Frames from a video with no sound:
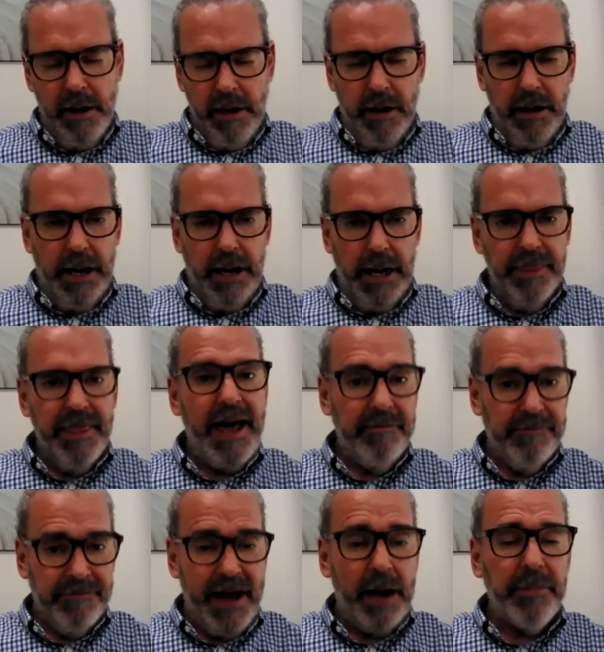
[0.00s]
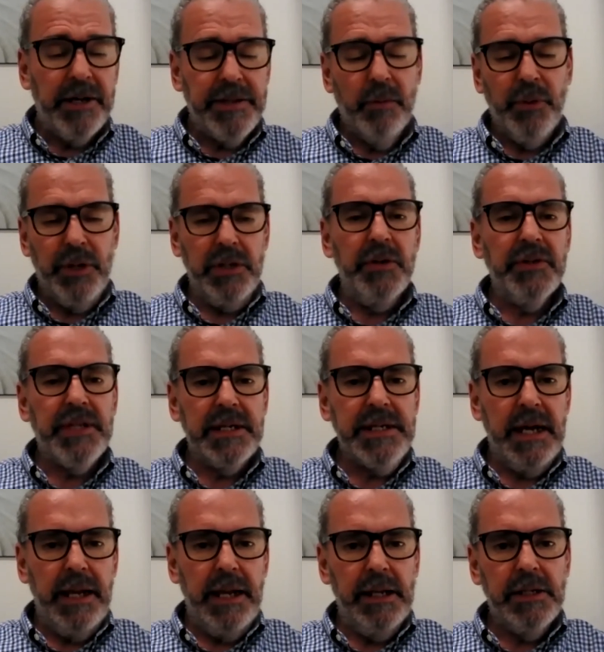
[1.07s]
that fabric that we use in
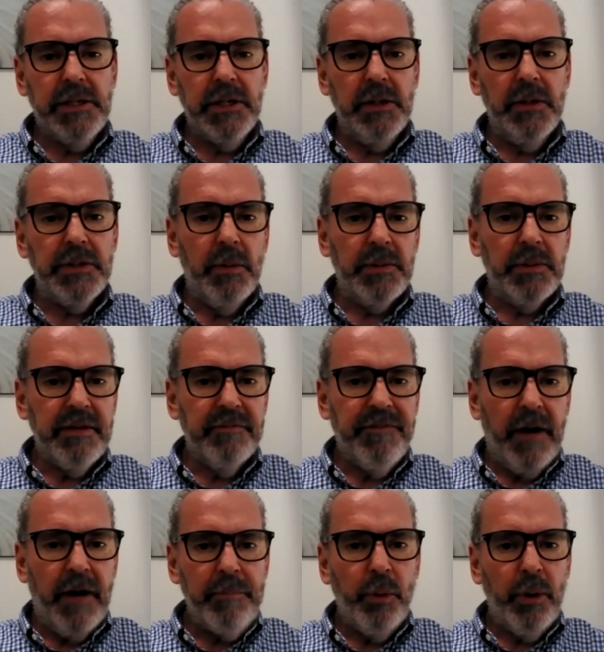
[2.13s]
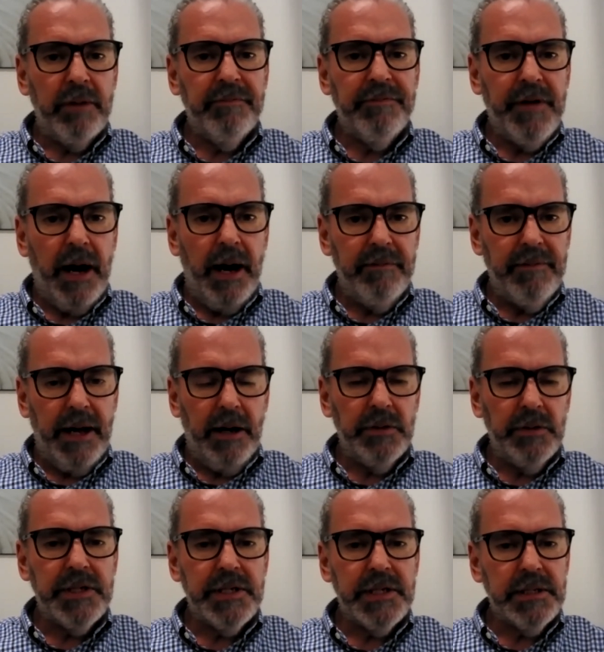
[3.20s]
1082. So it's a 5.5
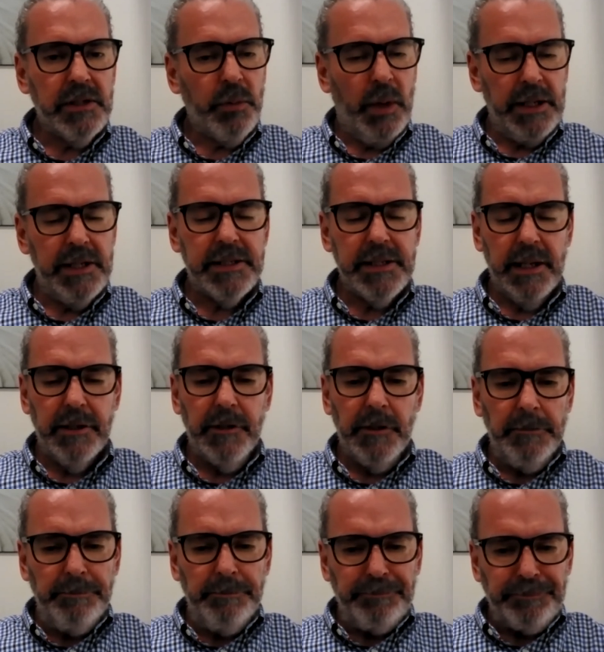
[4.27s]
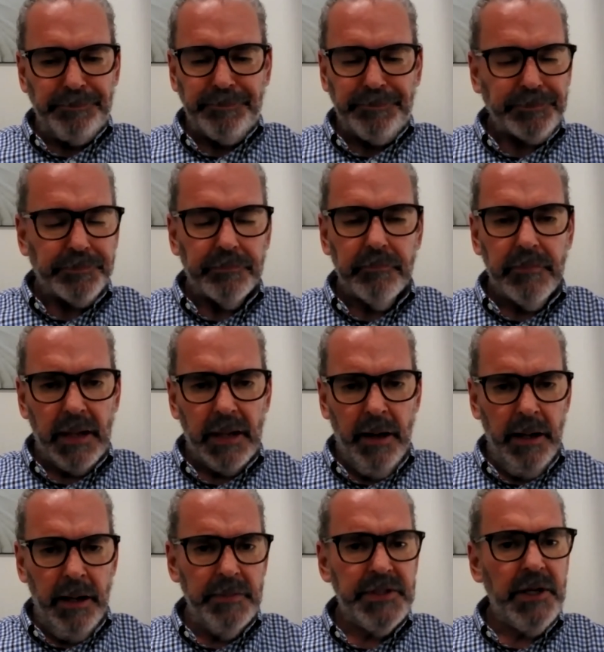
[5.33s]
ounce, 20 single.
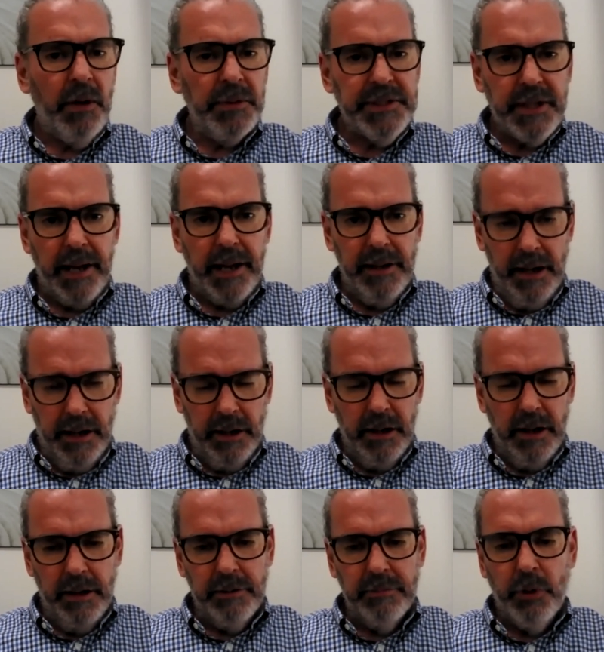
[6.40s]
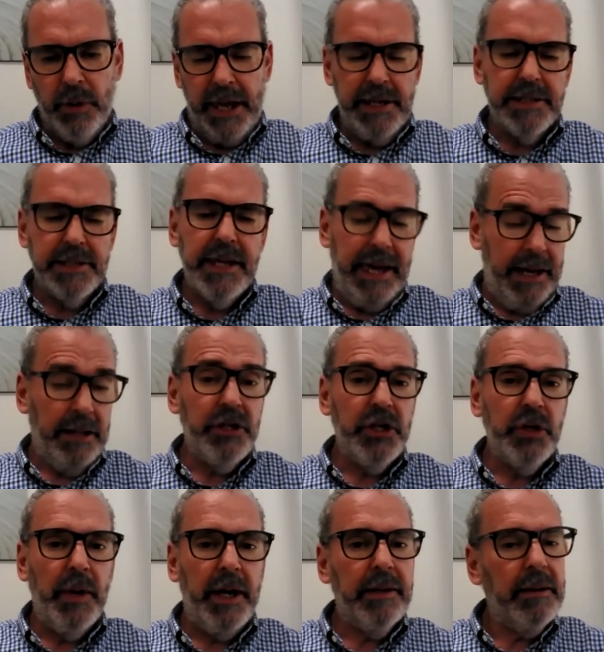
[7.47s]
So it's got a great hand
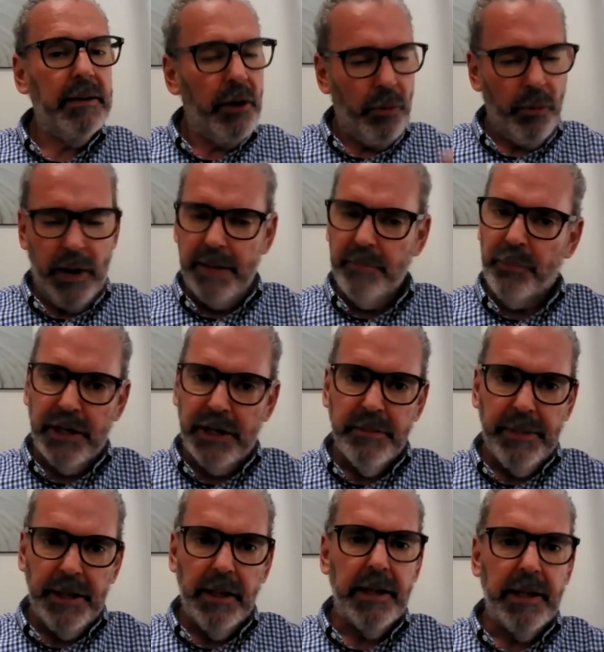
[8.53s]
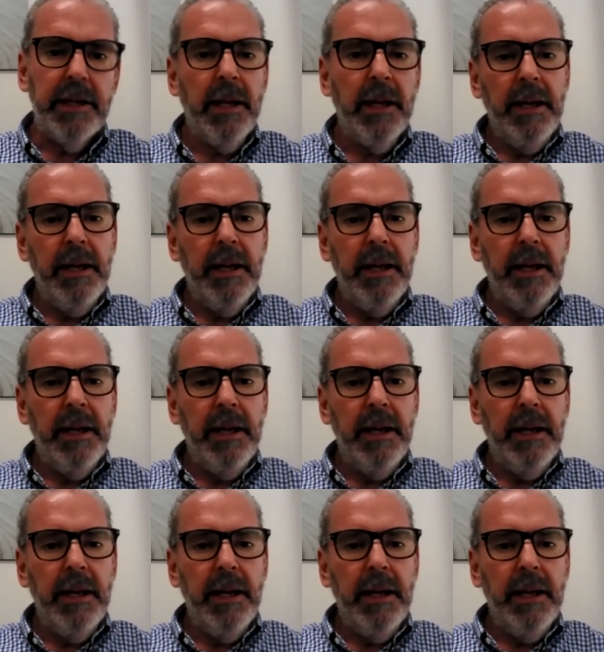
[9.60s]
to it, great printability,